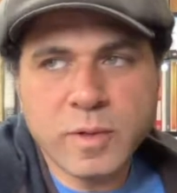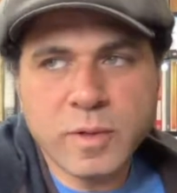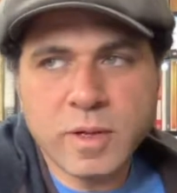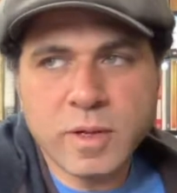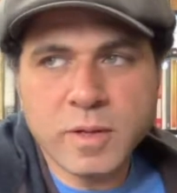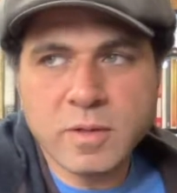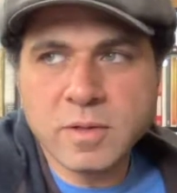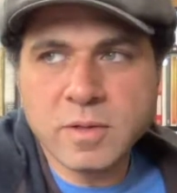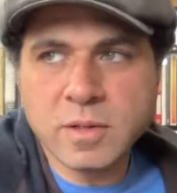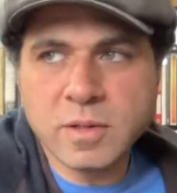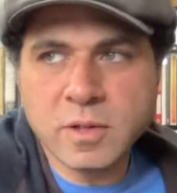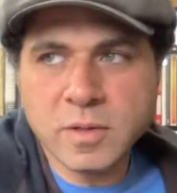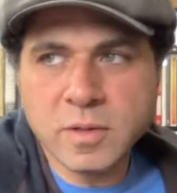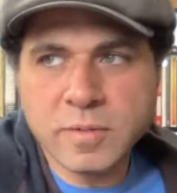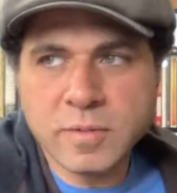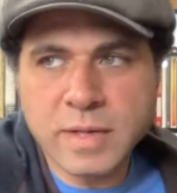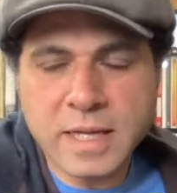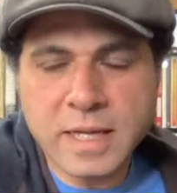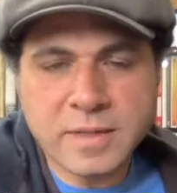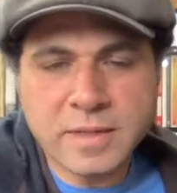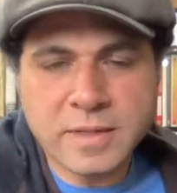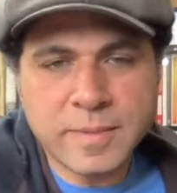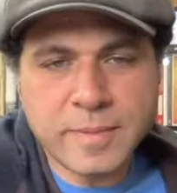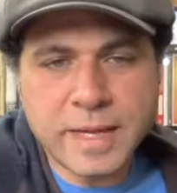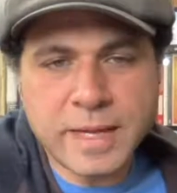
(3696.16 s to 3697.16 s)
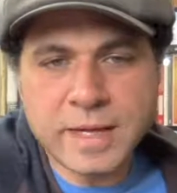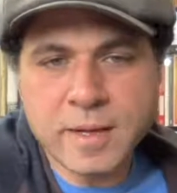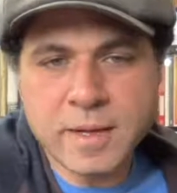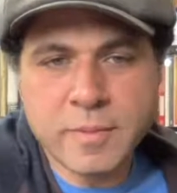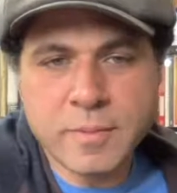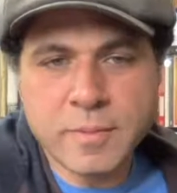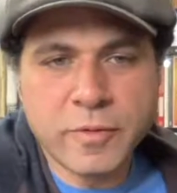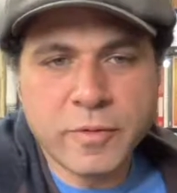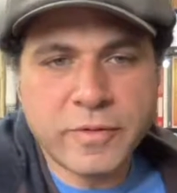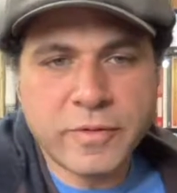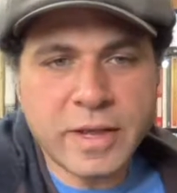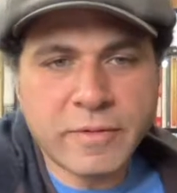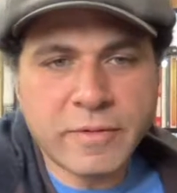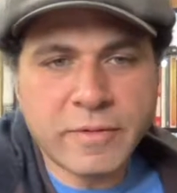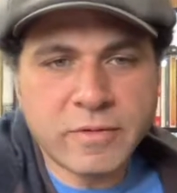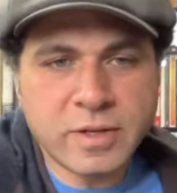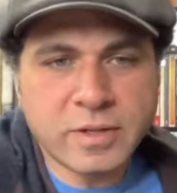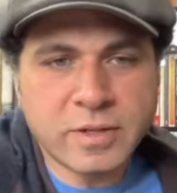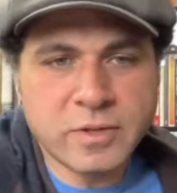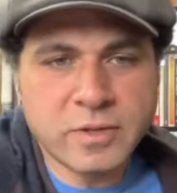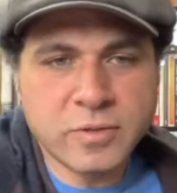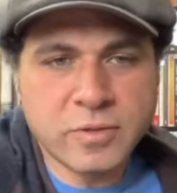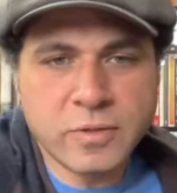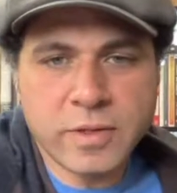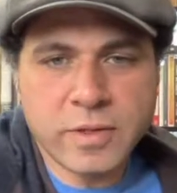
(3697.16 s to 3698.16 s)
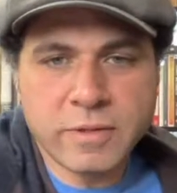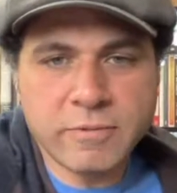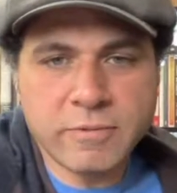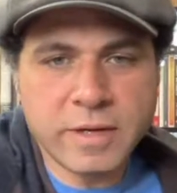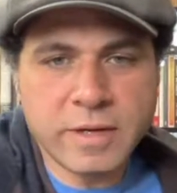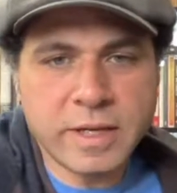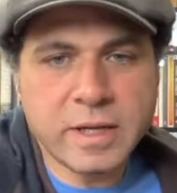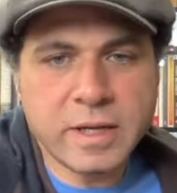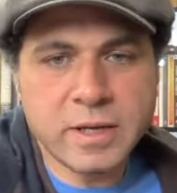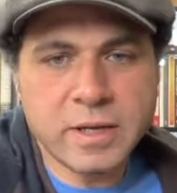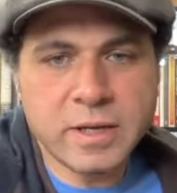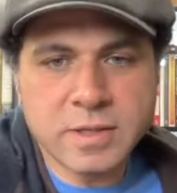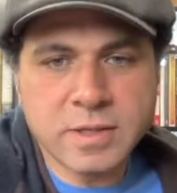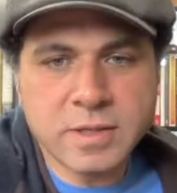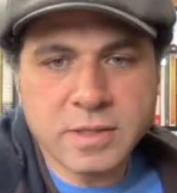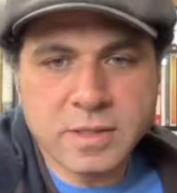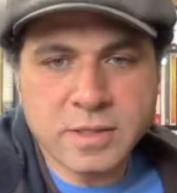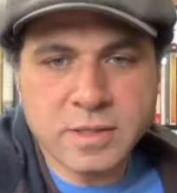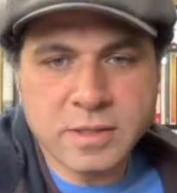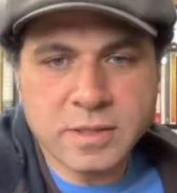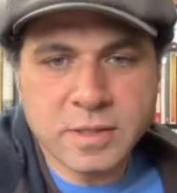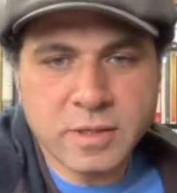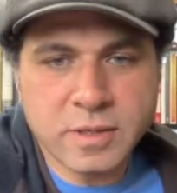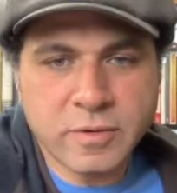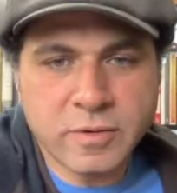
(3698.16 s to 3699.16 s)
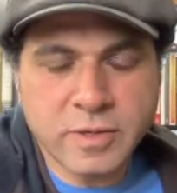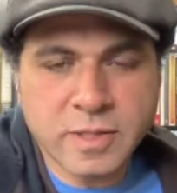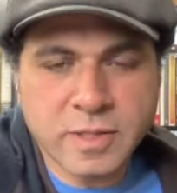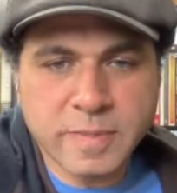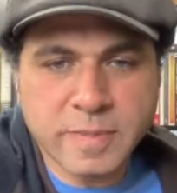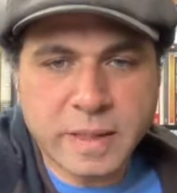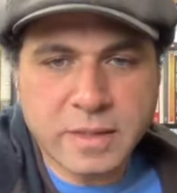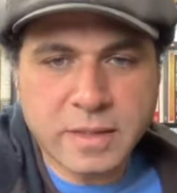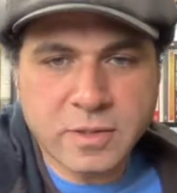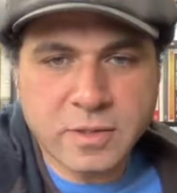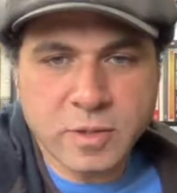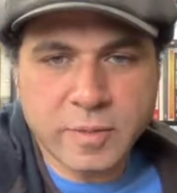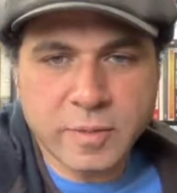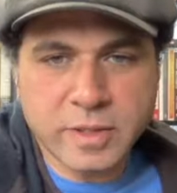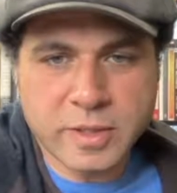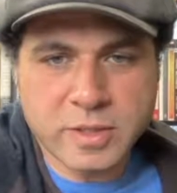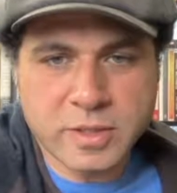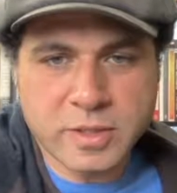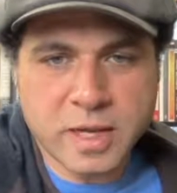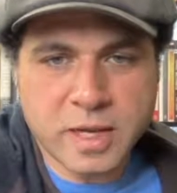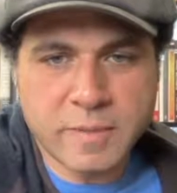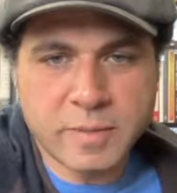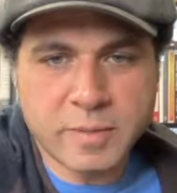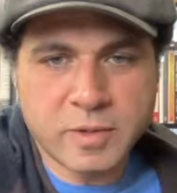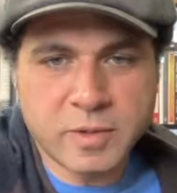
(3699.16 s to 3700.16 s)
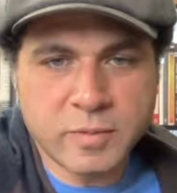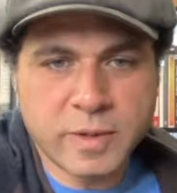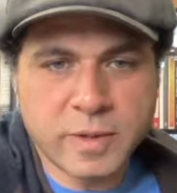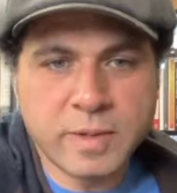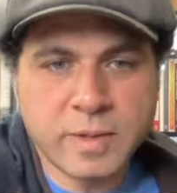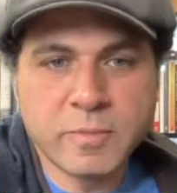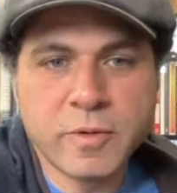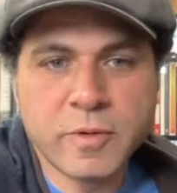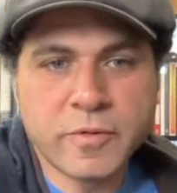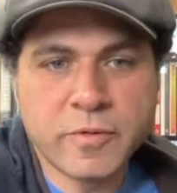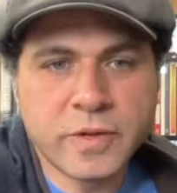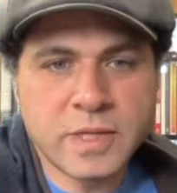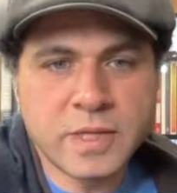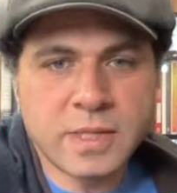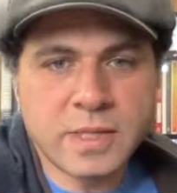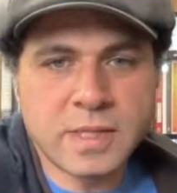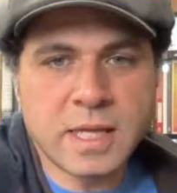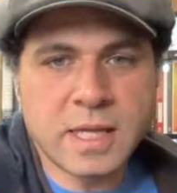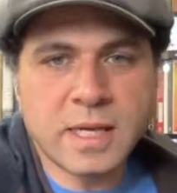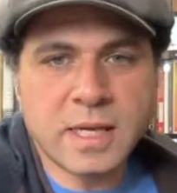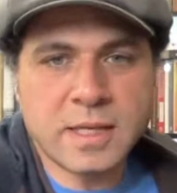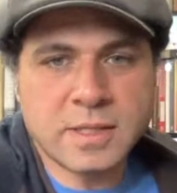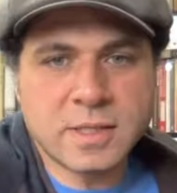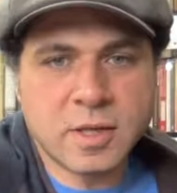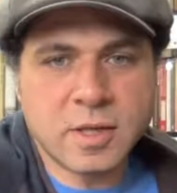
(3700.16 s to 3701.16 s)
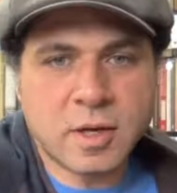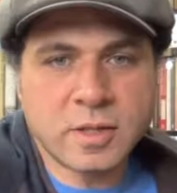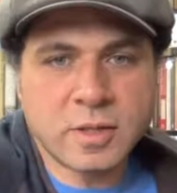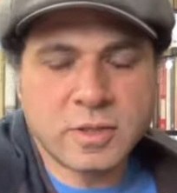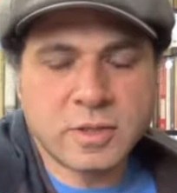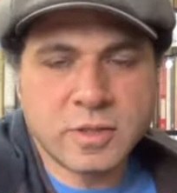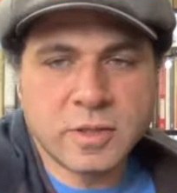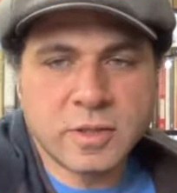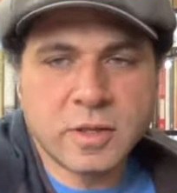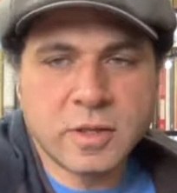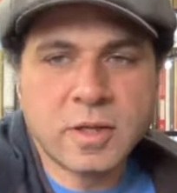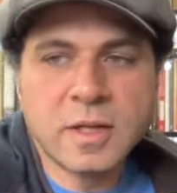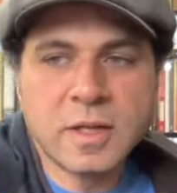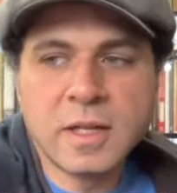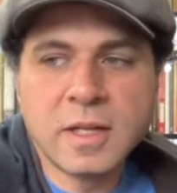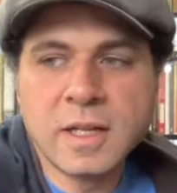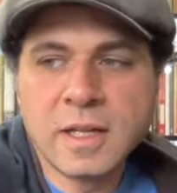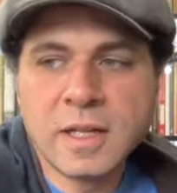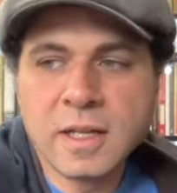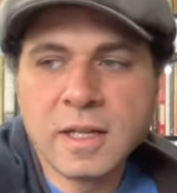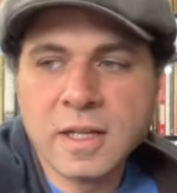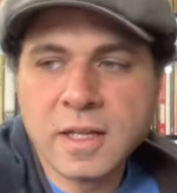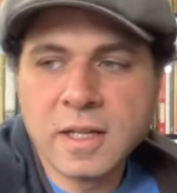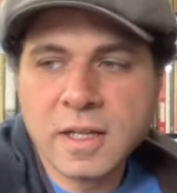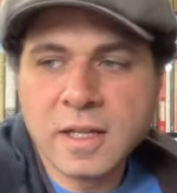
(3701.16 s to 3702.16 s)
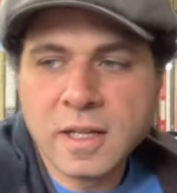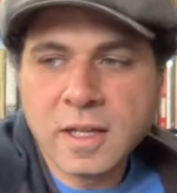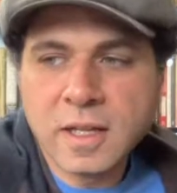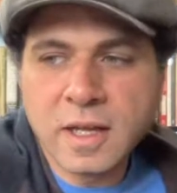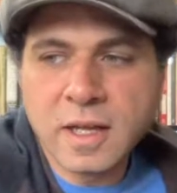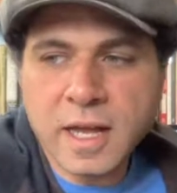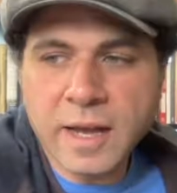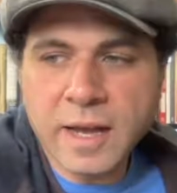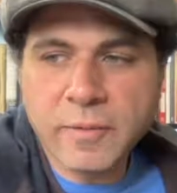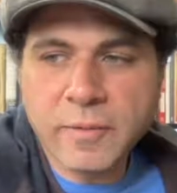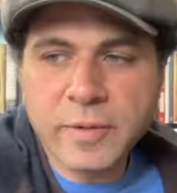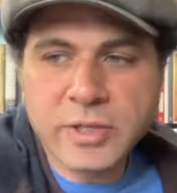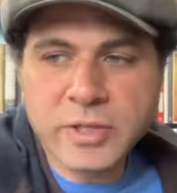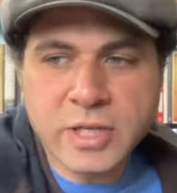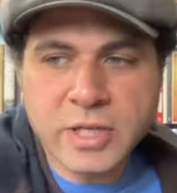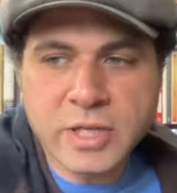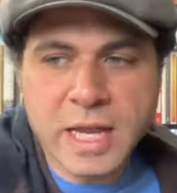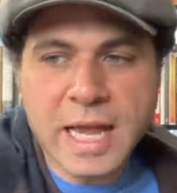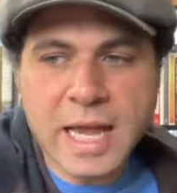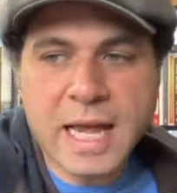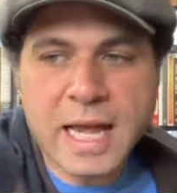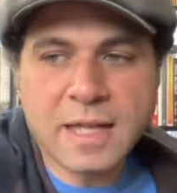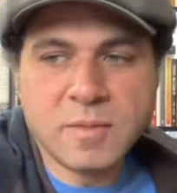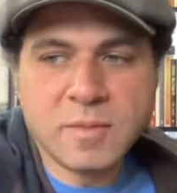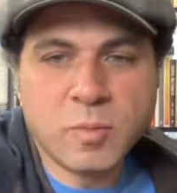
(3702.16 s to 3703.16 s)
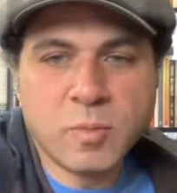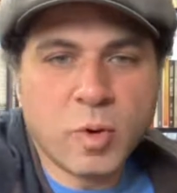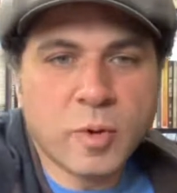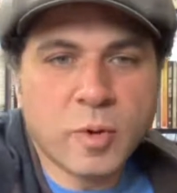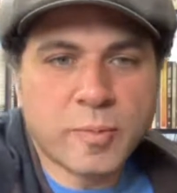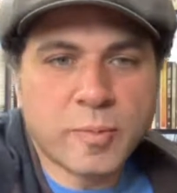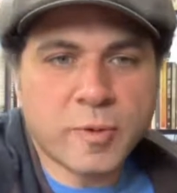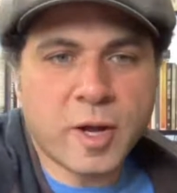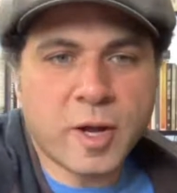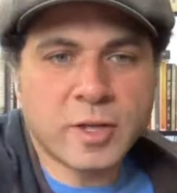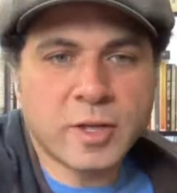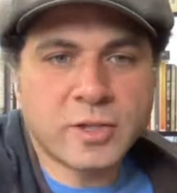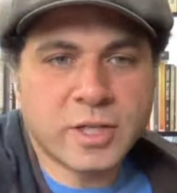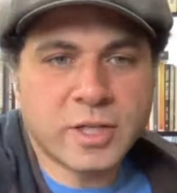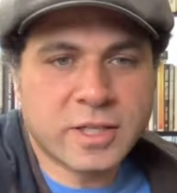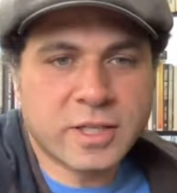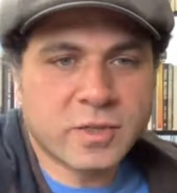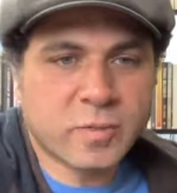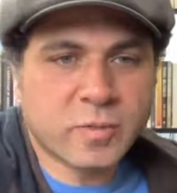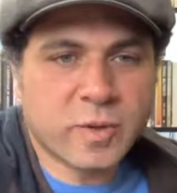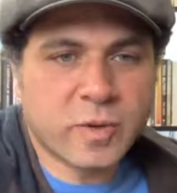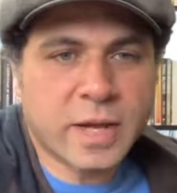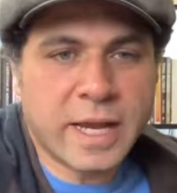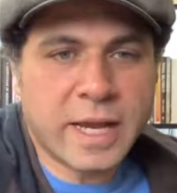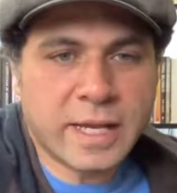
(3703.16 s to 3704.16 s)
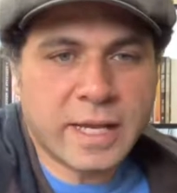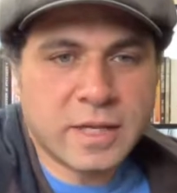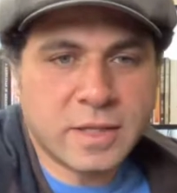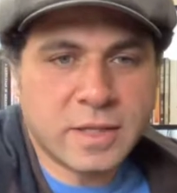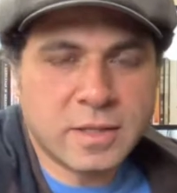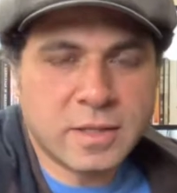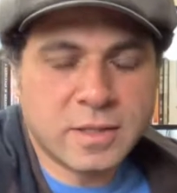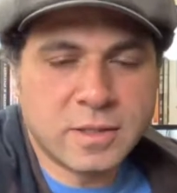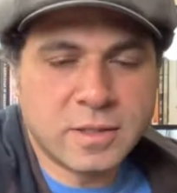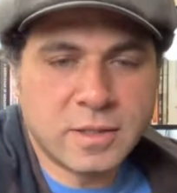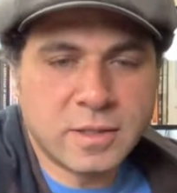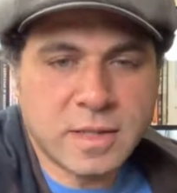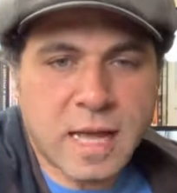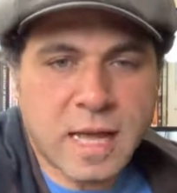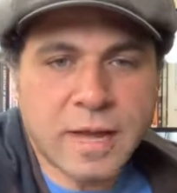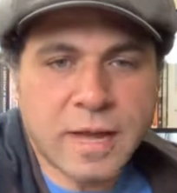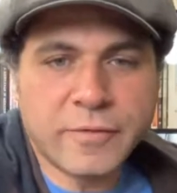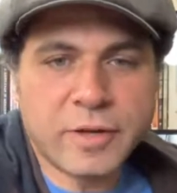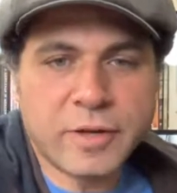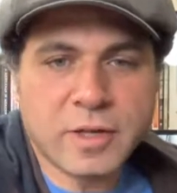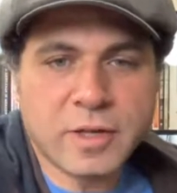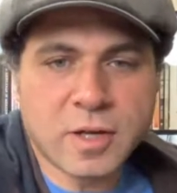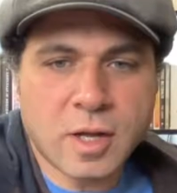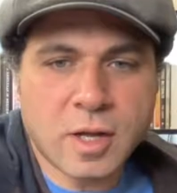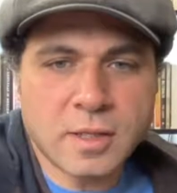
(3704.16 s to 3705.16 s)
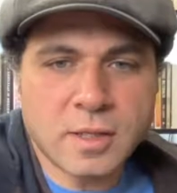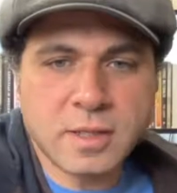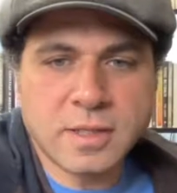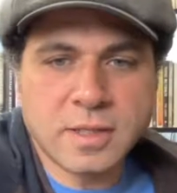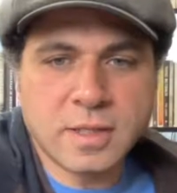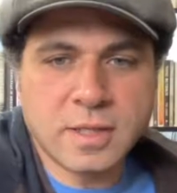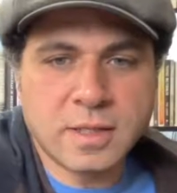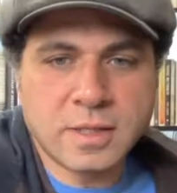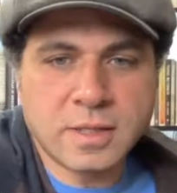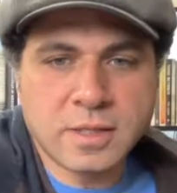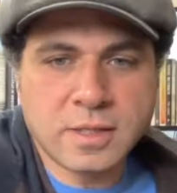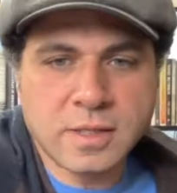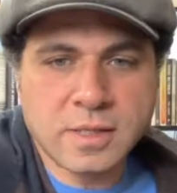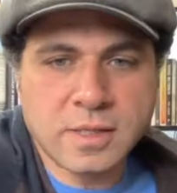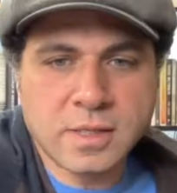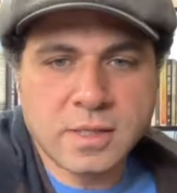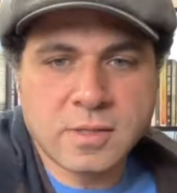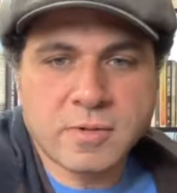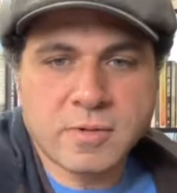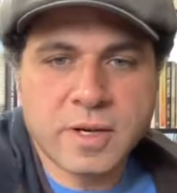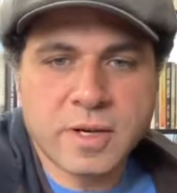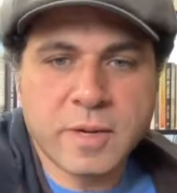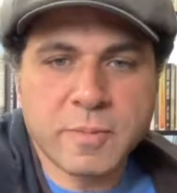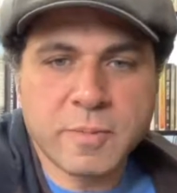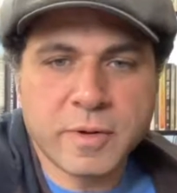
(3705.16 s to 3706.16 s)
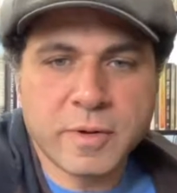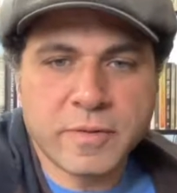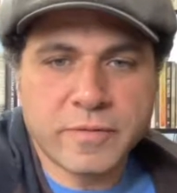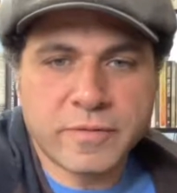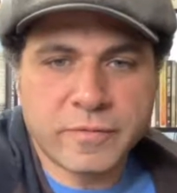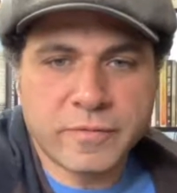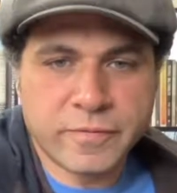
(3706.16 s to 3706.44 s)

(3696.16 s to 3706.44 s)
you get to make a movie every 2-3 years. You spend so much time between movies that it's hard to. I wish I had more projects where I could have a constant stream of.